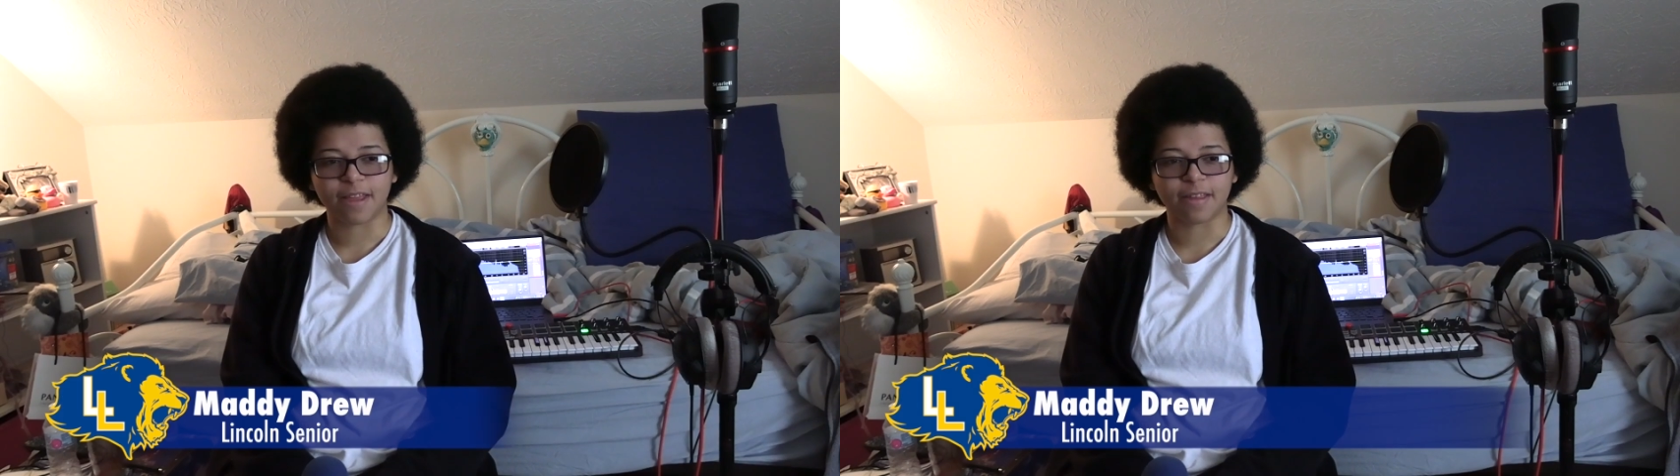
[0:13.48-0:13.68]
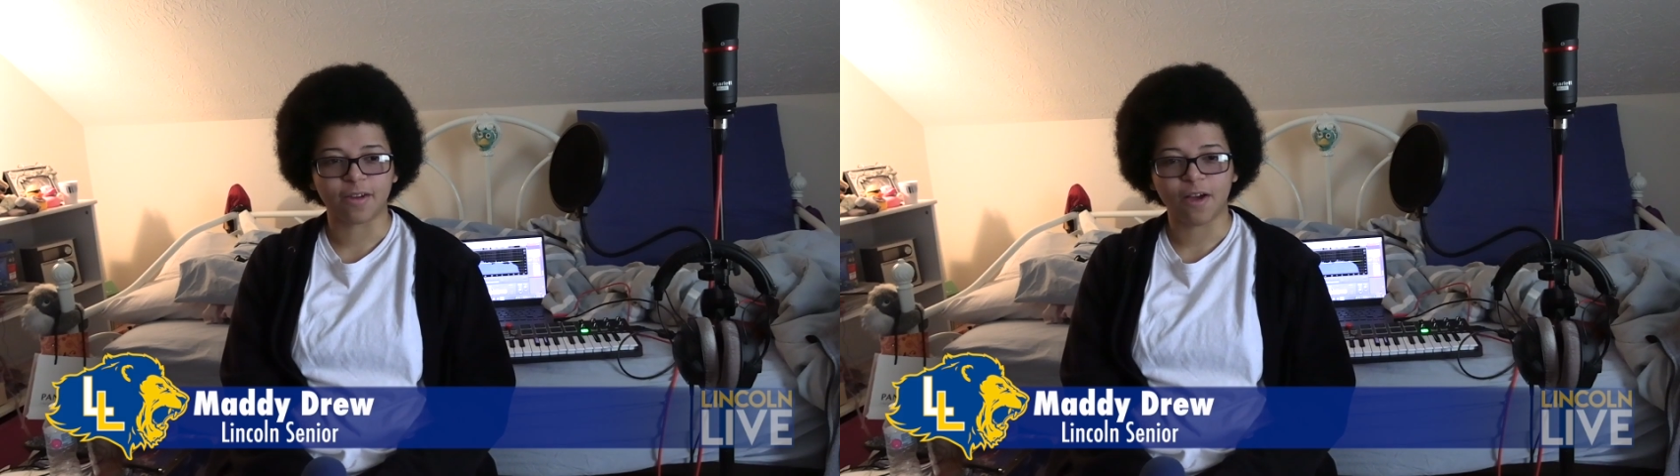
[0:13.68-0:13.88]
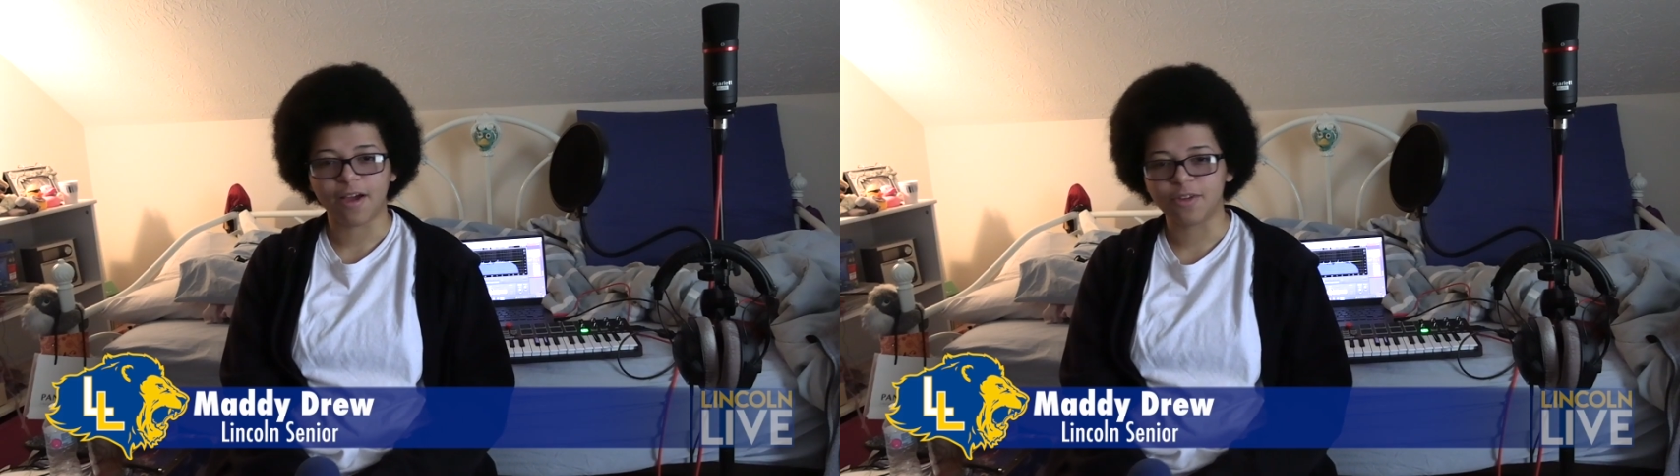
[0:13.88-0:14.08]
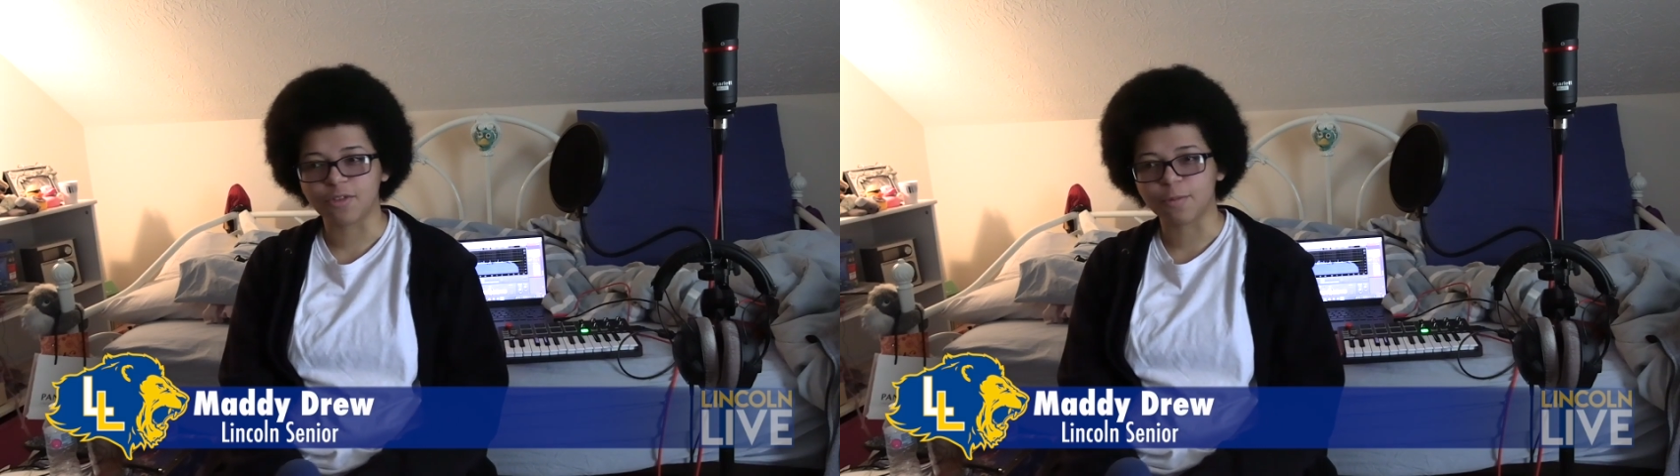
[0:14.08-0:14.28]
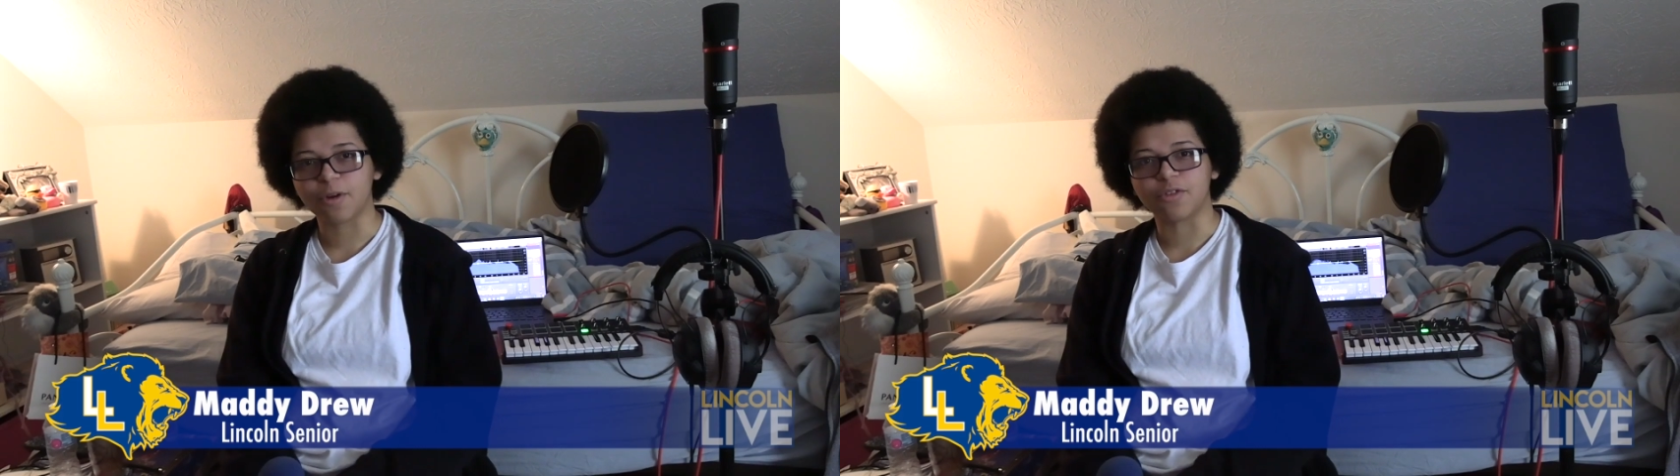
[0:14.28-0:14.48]
Take a lot of
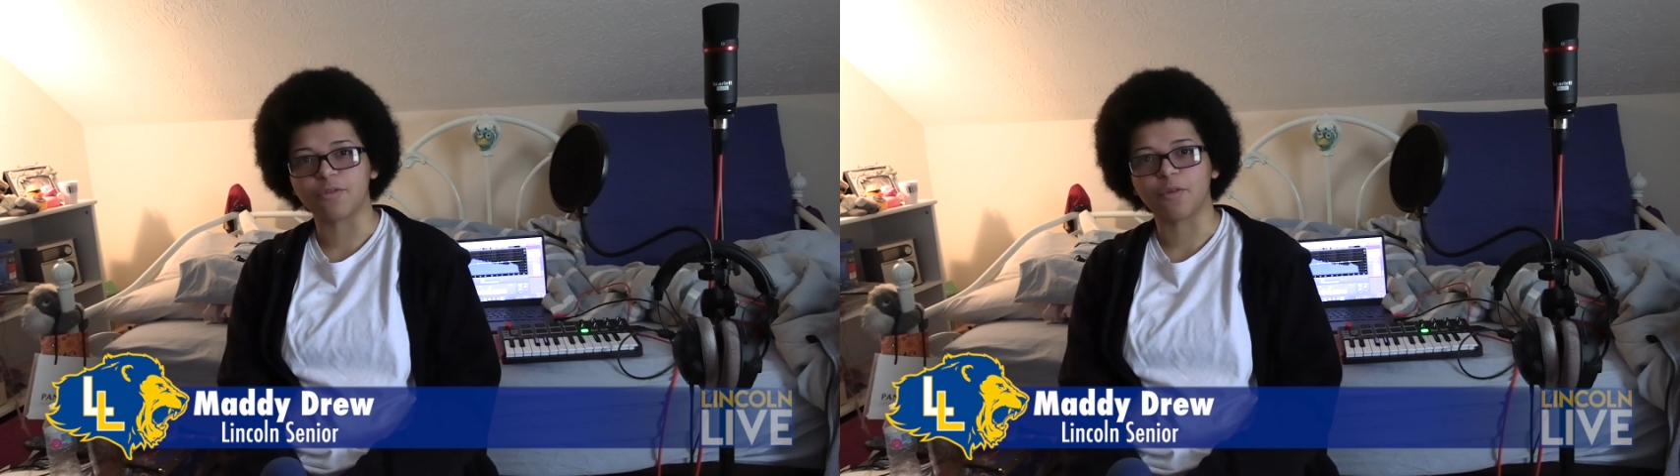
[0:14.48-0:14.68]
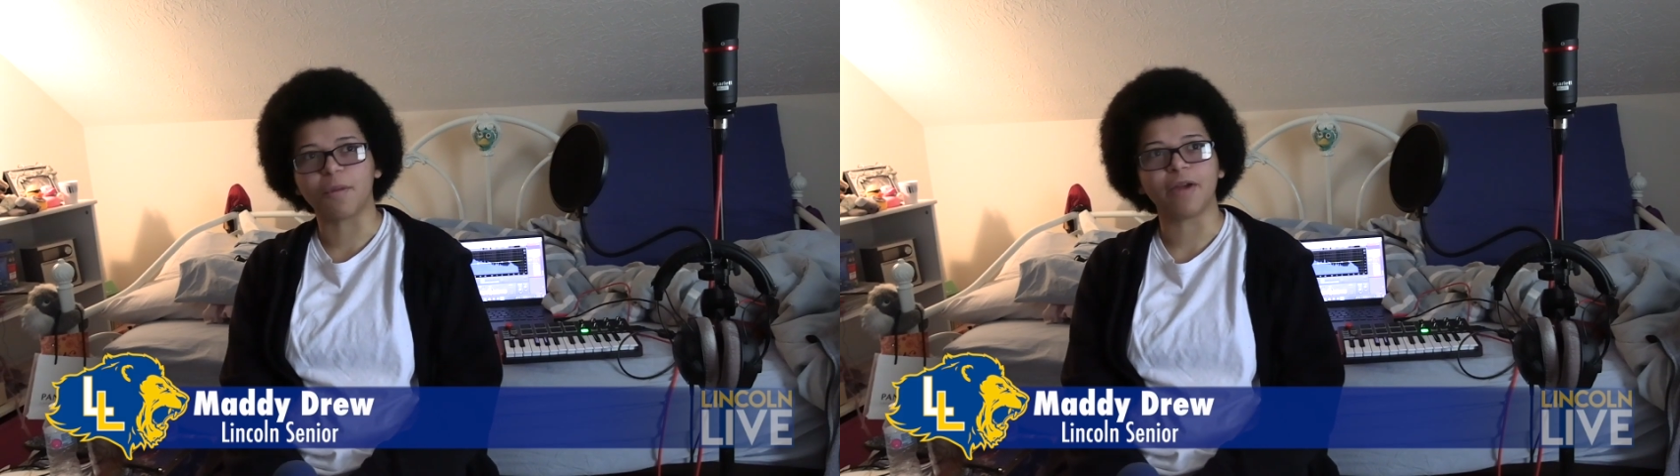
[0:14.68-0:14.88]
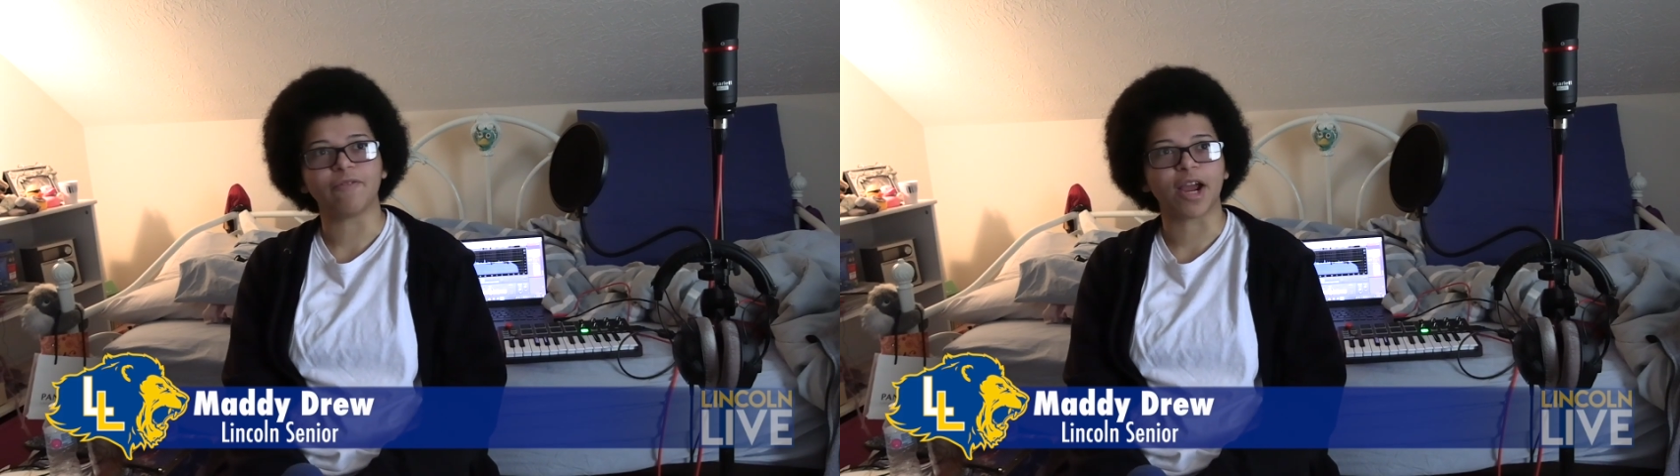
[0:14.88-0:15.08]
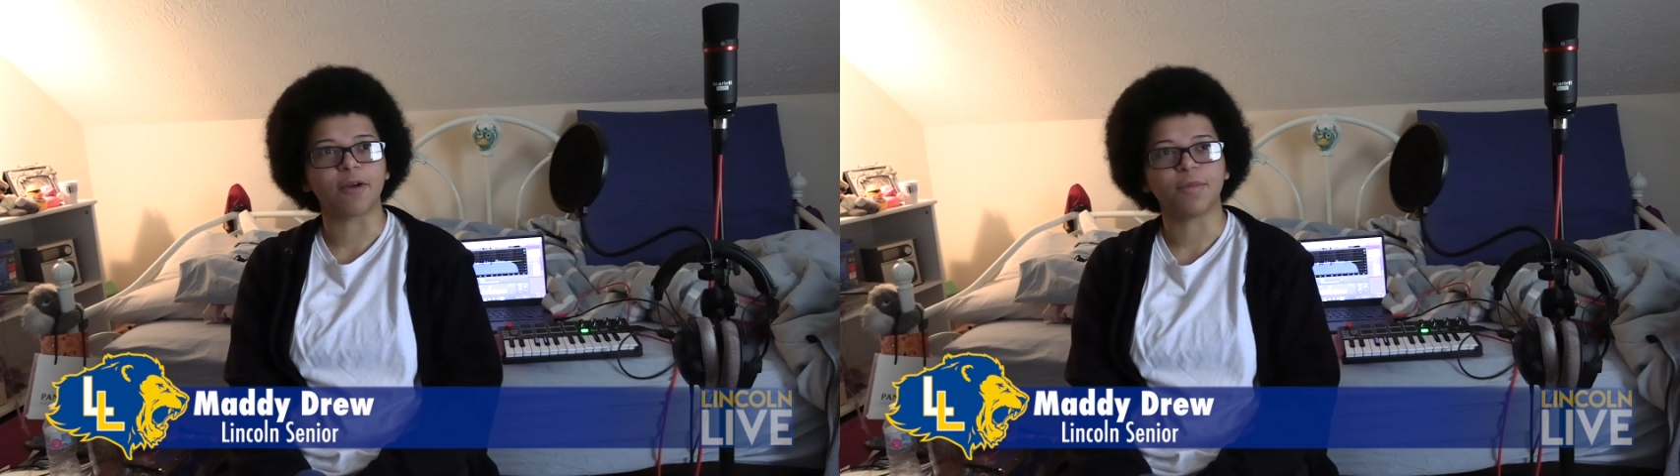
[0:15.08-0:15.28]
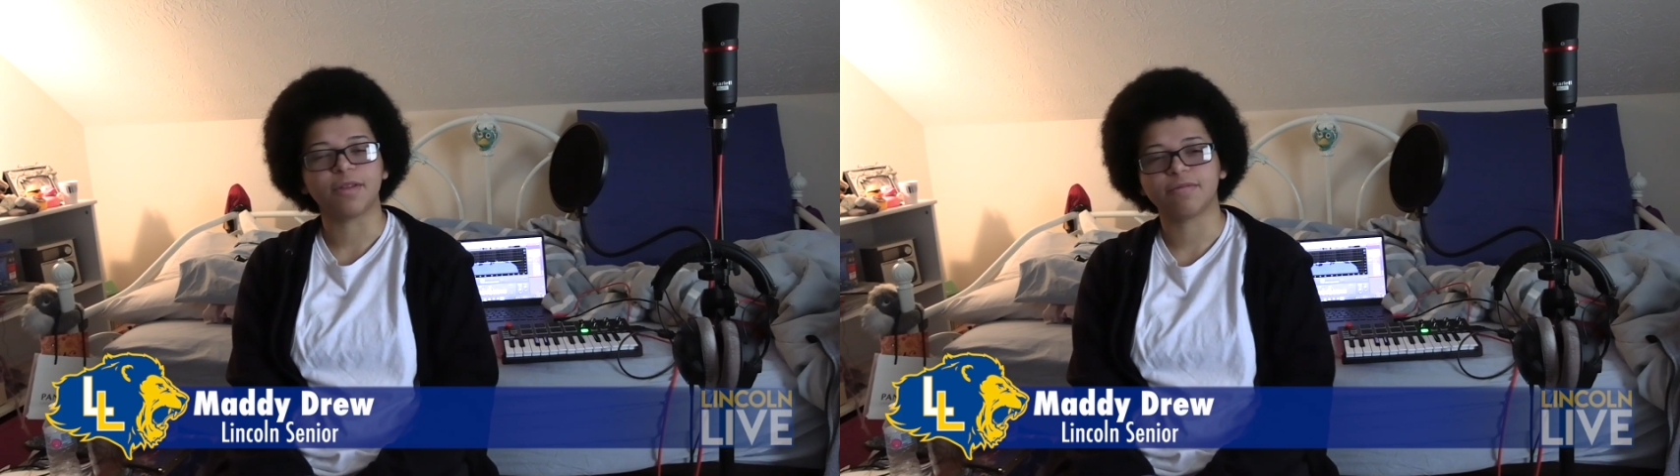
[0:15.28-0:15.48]
inspiration from my
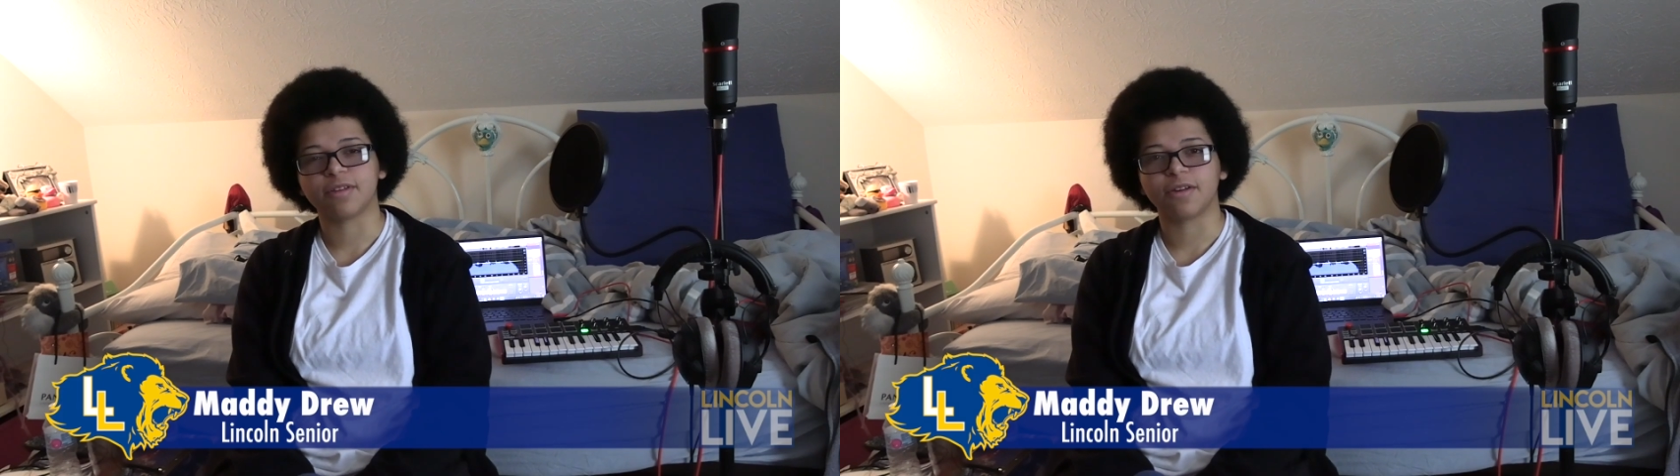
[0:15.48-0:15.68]
environment,